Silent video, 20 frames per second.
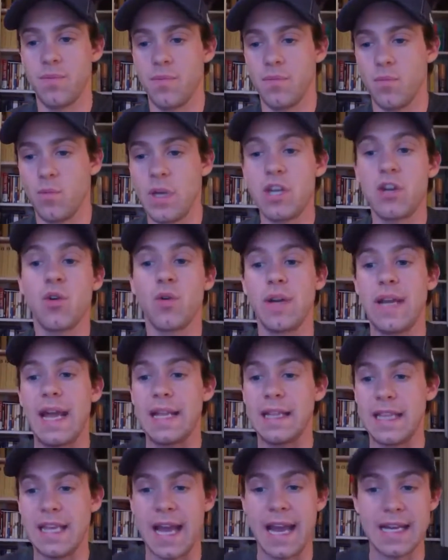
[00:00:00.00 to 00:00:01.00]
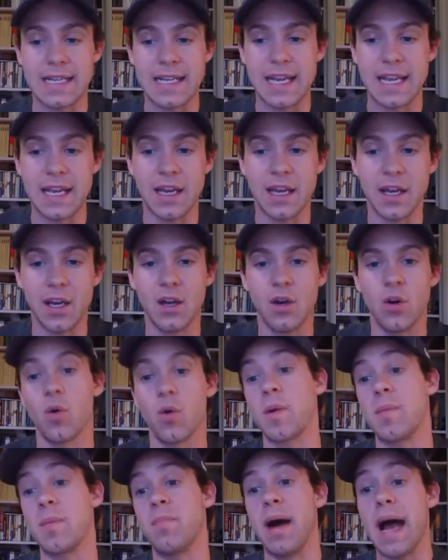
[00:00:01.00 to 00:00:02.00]
create the idea, or
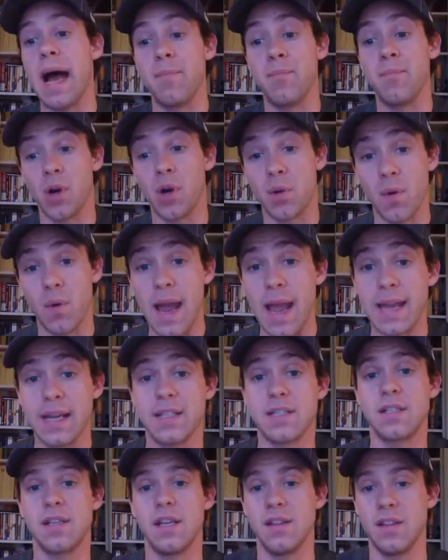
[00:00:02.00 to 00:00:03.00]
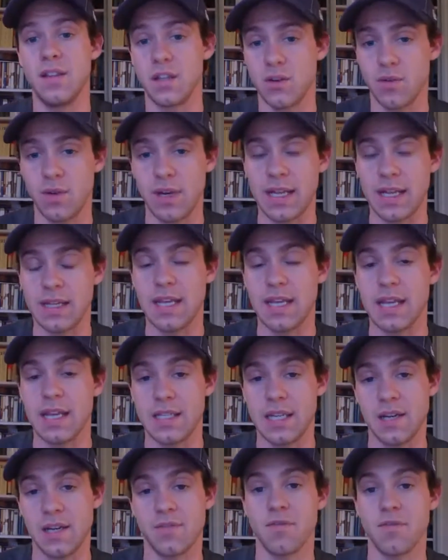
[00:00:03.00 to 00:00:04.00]
we buy book rights and then create the
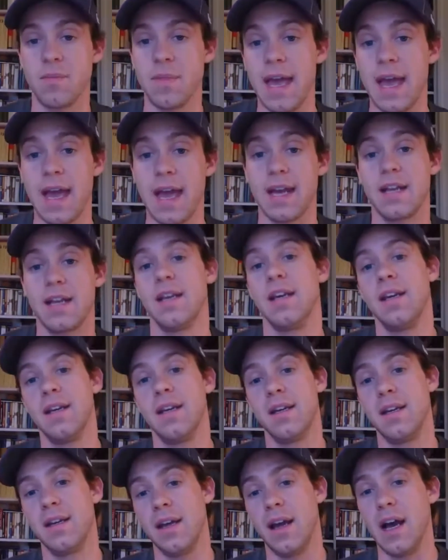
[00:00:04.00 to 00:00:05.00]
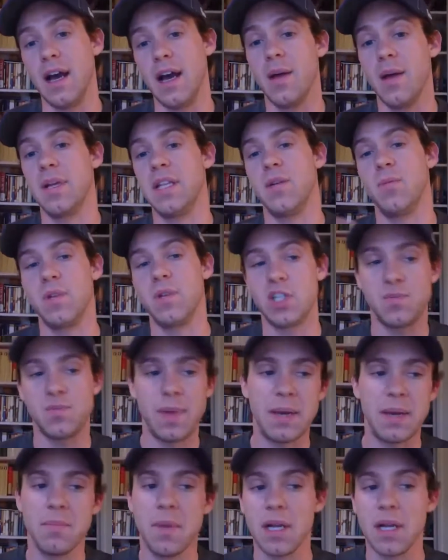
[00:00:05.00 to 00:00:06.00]
idea from that. And then we
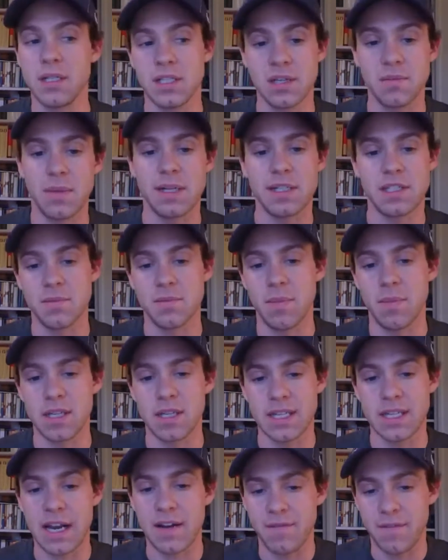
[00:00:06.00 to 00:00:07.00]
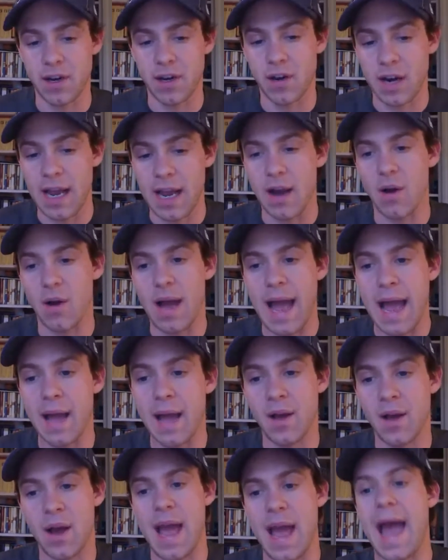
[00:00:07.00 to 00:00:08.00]
spend months and months and months kind of figuring out
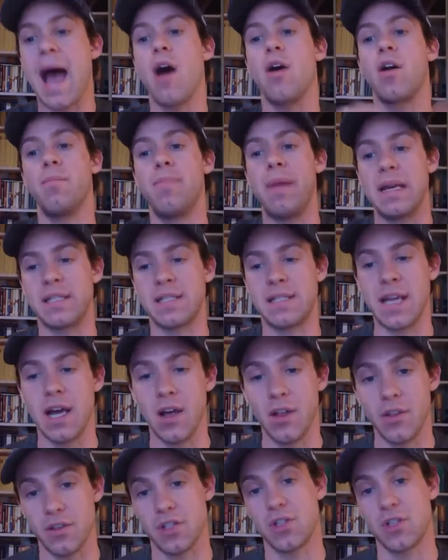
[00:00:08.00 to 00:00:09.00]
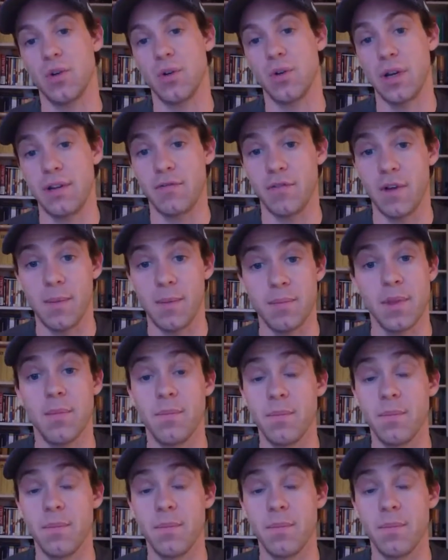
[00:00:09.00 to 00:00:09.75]
how to best tell the story from the